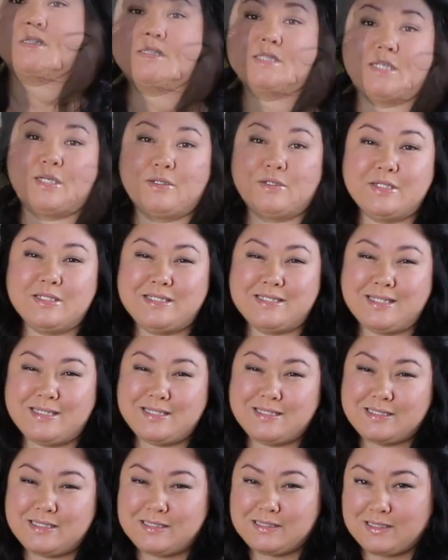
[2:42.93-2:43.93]
So let's set
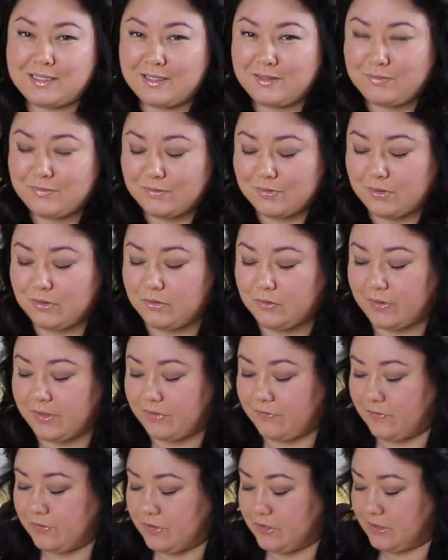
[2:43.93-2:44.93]
this aside real
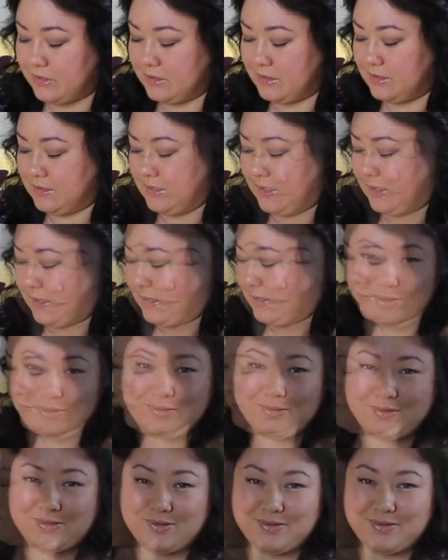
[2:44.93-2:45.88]
quick for just a second.